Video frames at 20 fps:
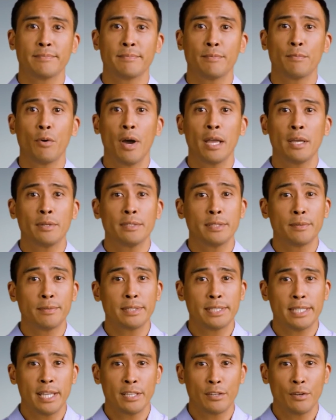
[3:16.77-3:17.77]
Records of
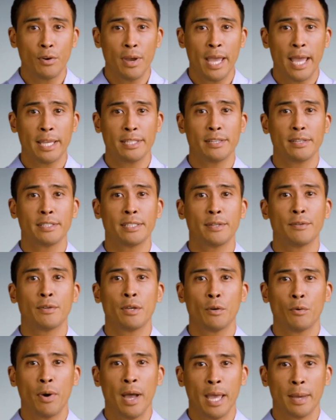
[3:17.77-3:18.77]
essential agency
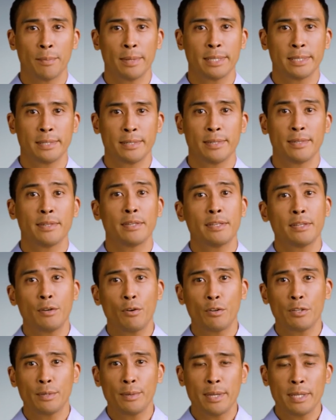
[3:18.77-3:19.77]
requirements,
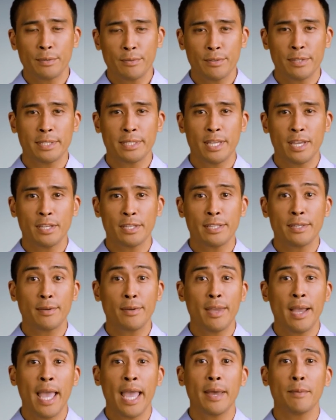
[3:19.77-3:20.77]
source list research,
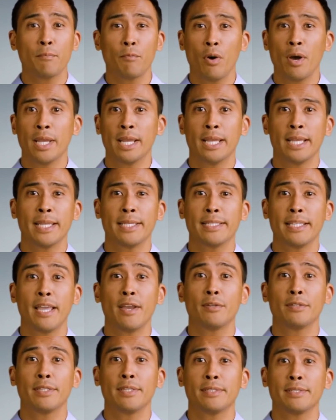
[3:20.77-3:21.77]
and market
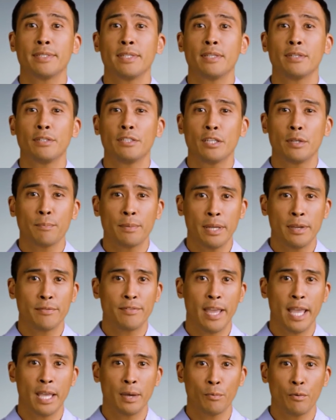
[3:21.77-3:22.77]
intelligence should be
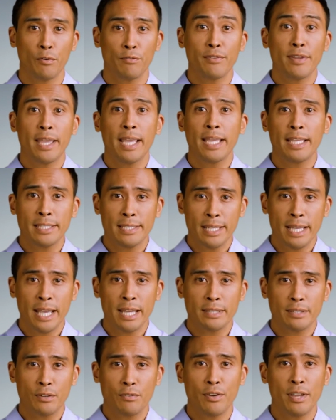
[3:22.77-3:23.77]
available for easy
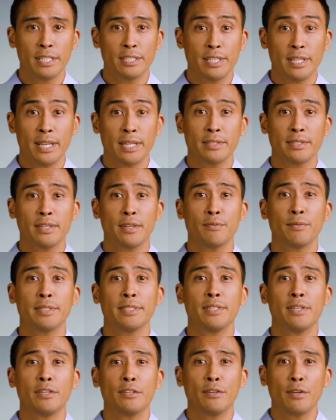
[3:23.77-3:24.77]
integration into the
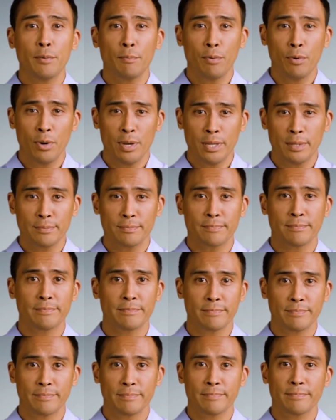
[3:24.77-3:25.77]
research report.
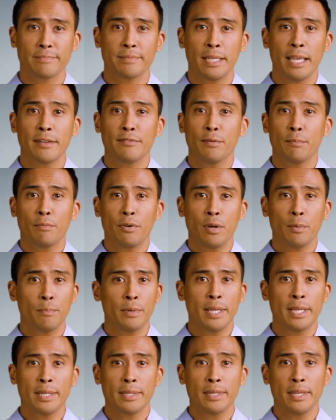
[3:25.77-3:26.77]
If
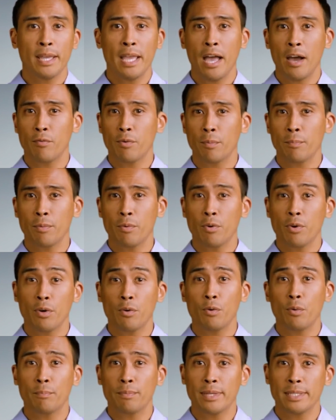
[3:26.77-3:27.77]
appropriate, a report
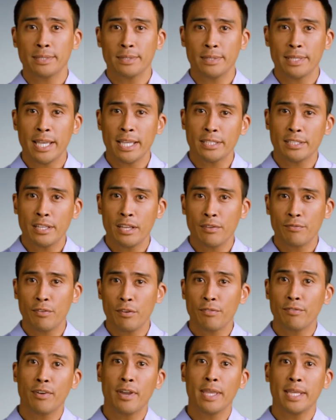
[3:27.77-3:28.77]
or presentation of
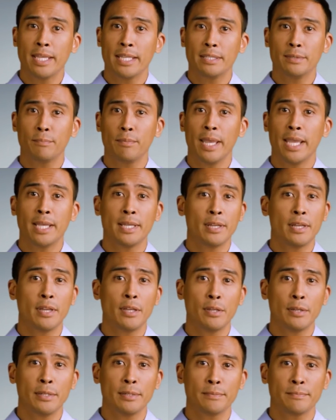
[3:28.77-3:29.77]
your findings may
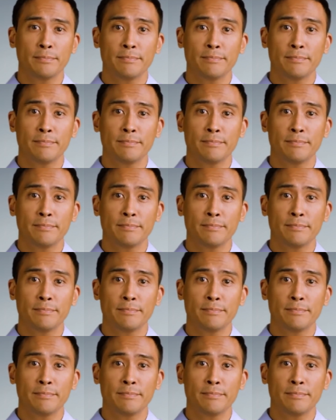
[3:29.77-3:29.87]
include